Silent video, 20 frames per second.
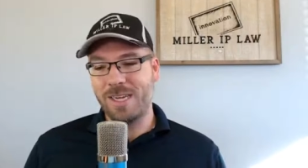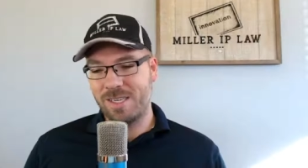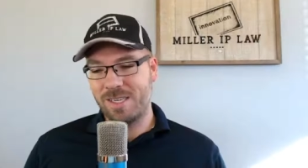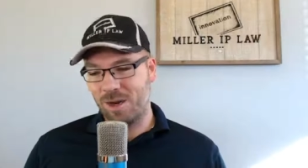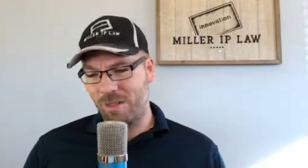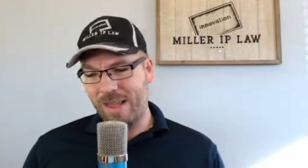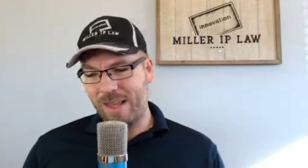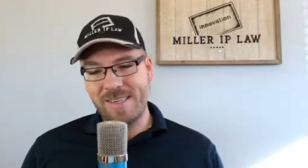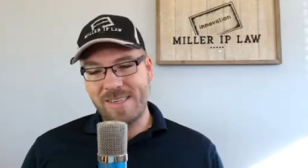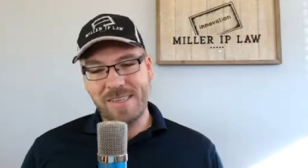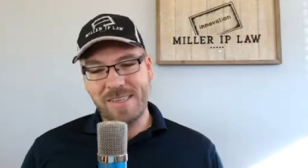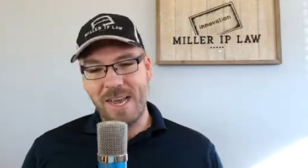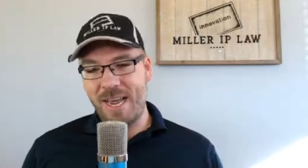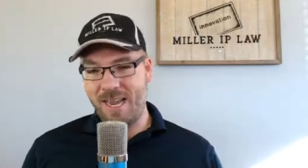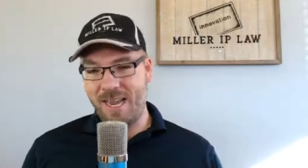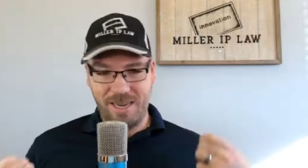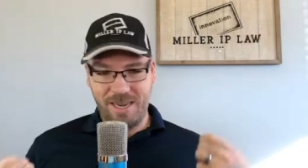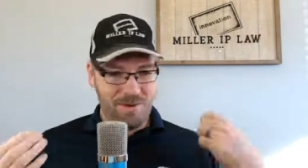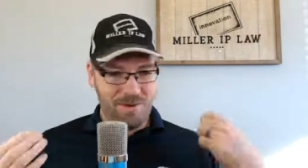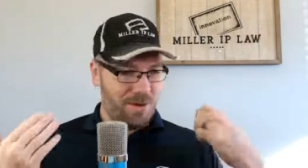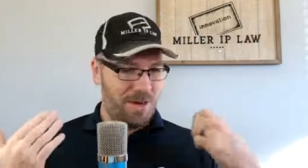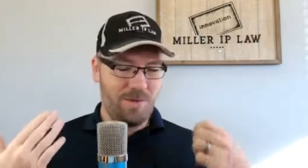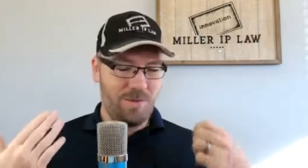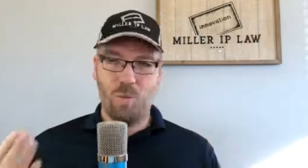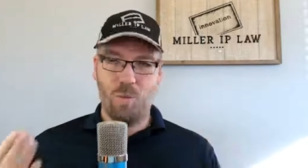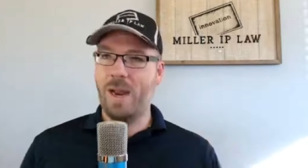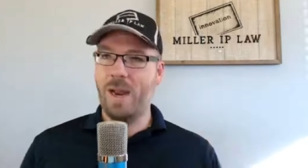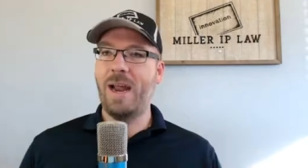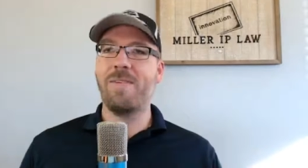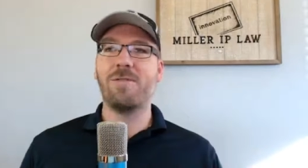So let's say
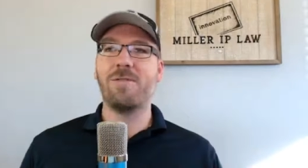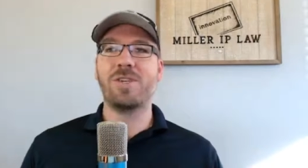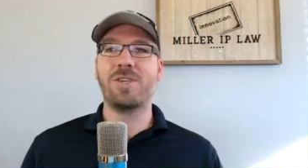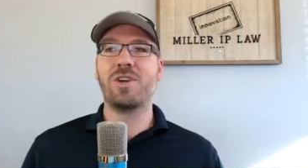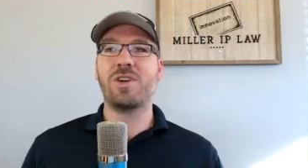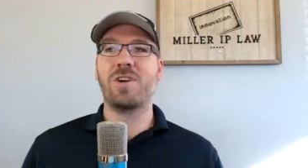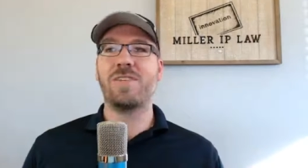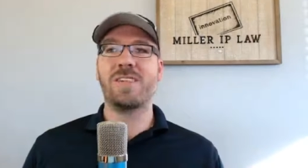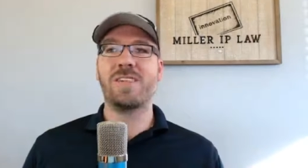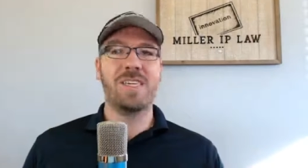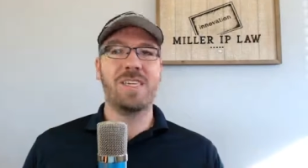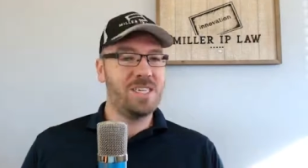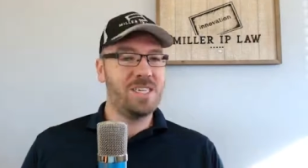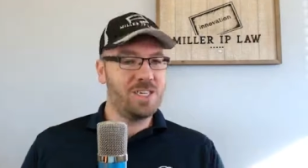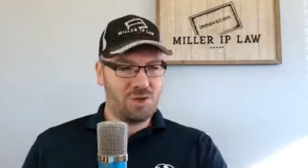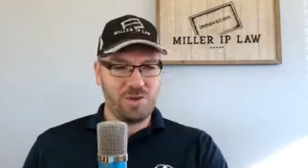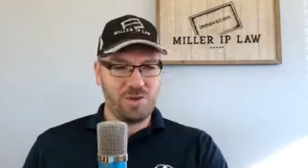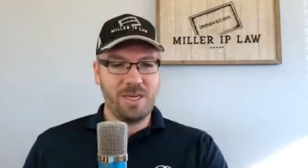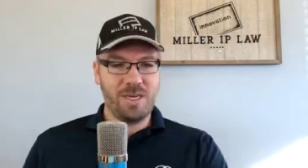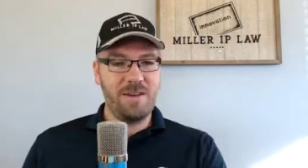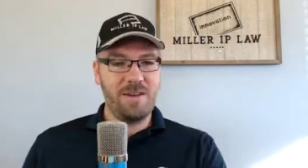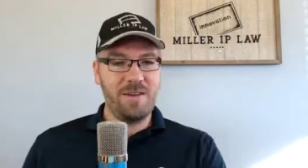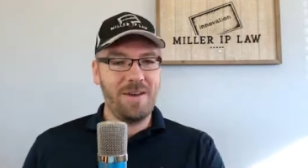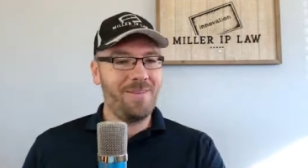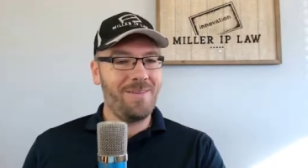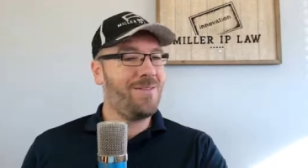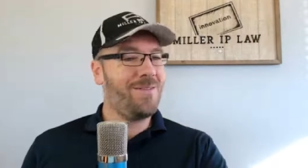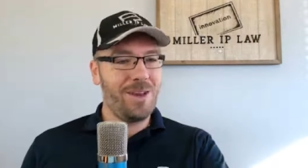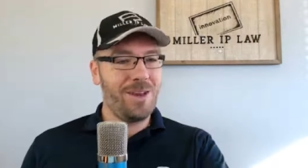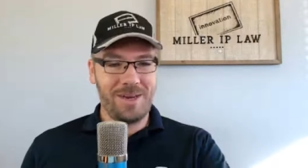in whatever service industry,
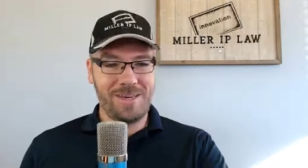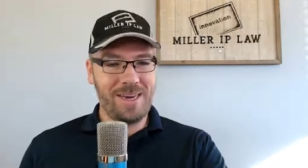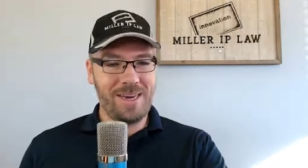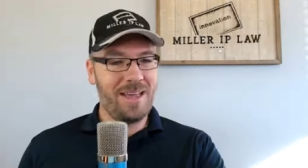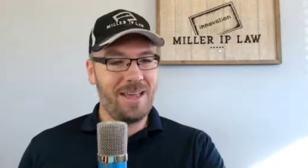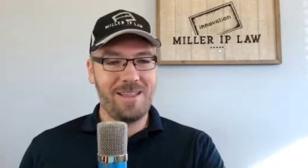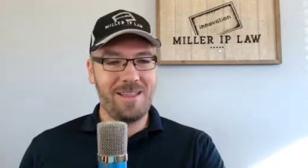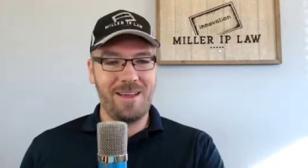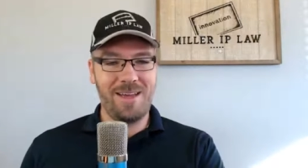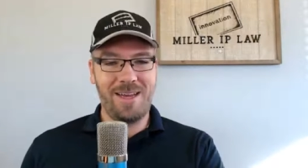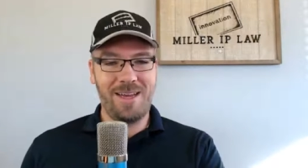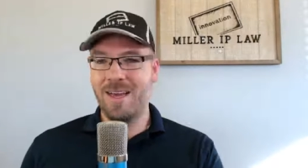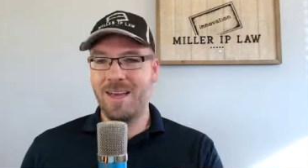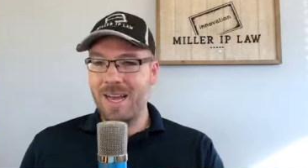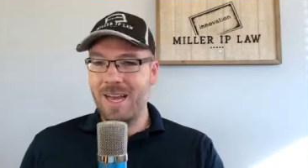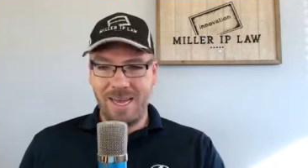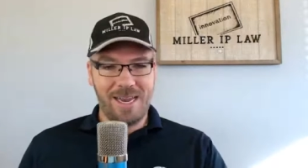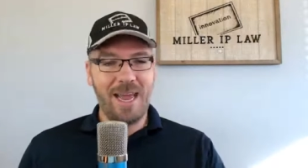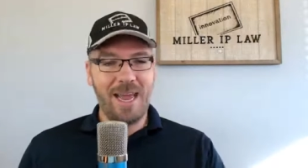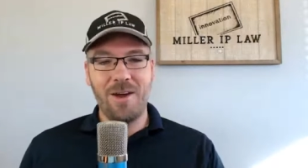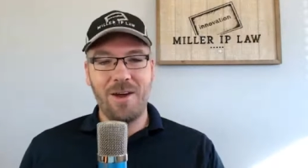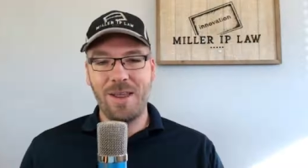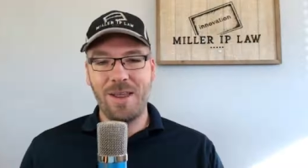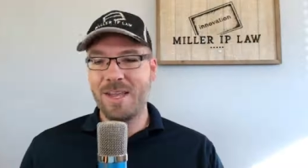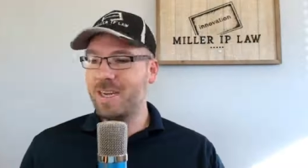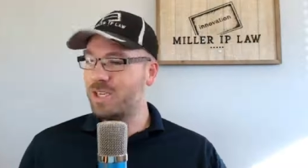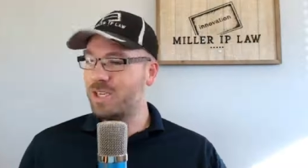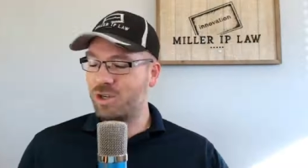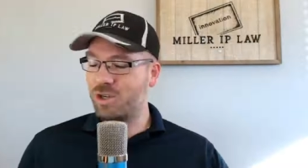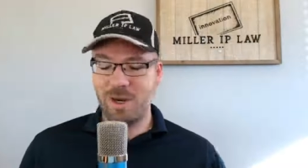if you can take the accounting
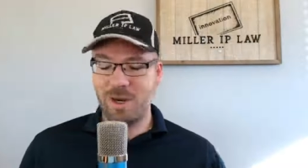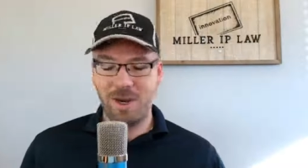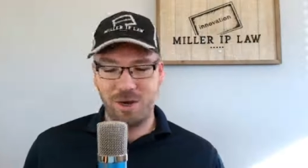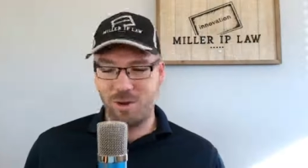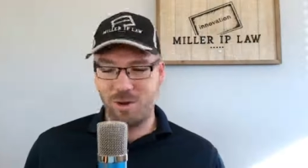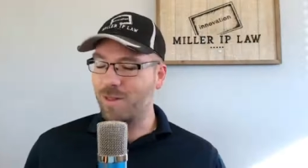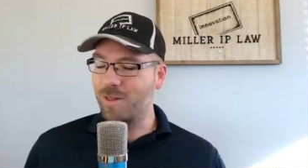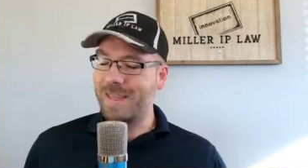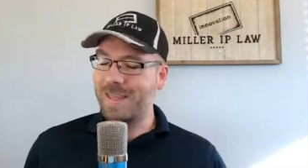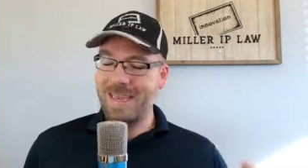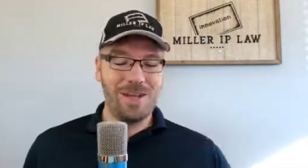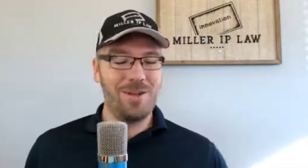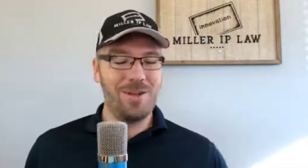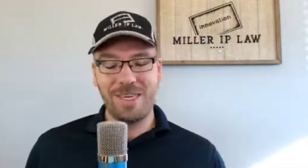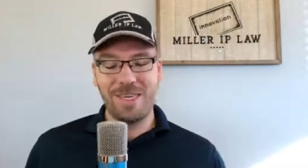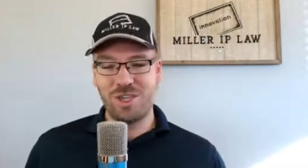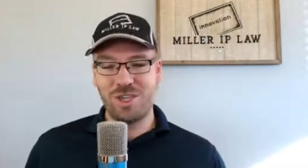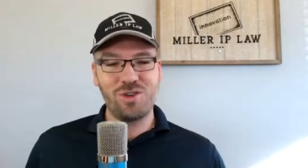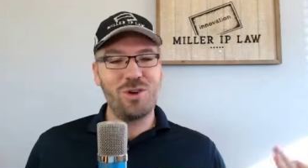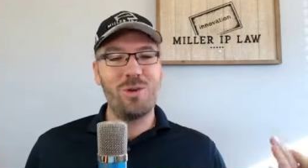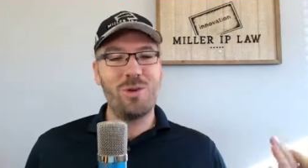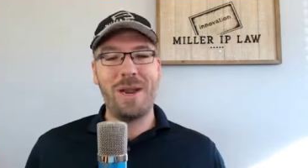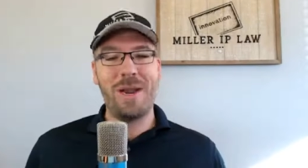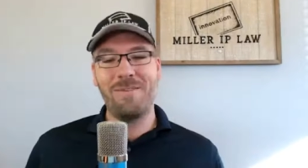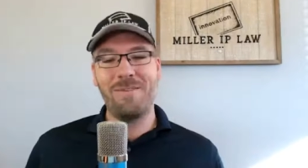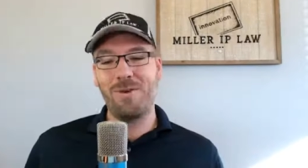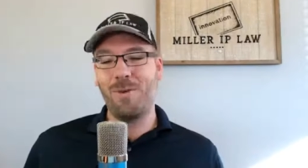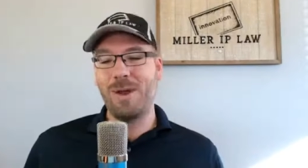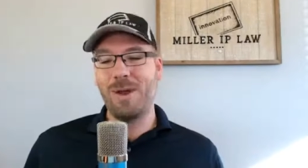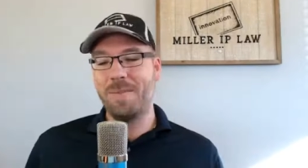industry or legal industry,
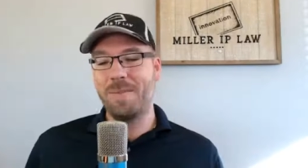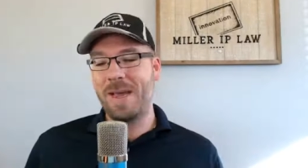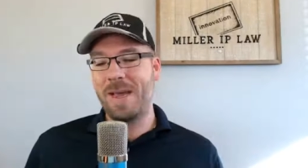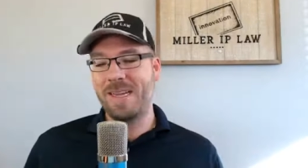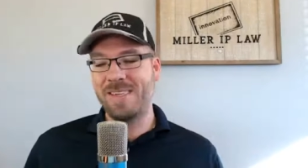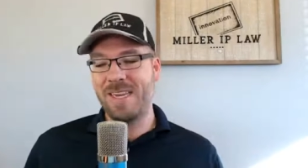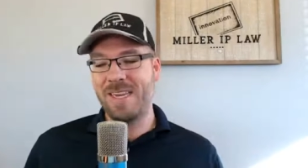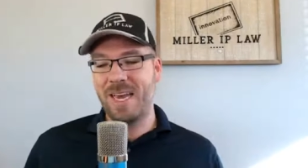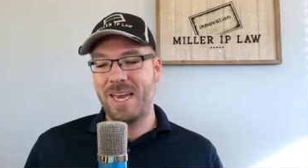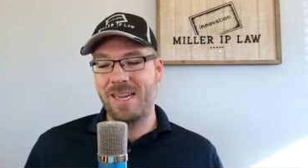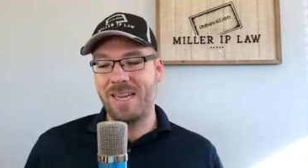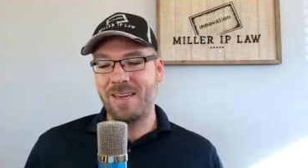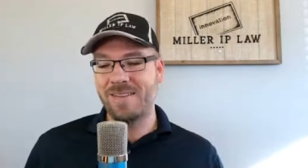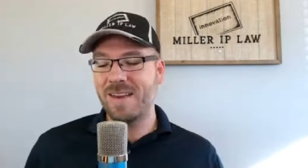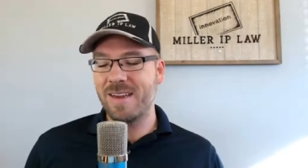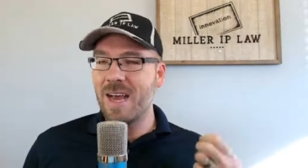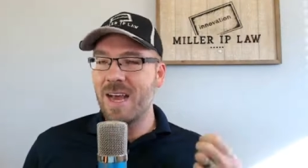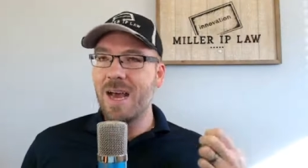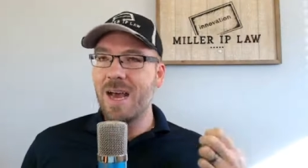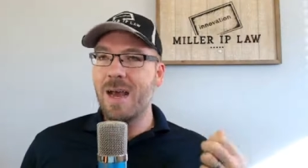whatever one that makes sense,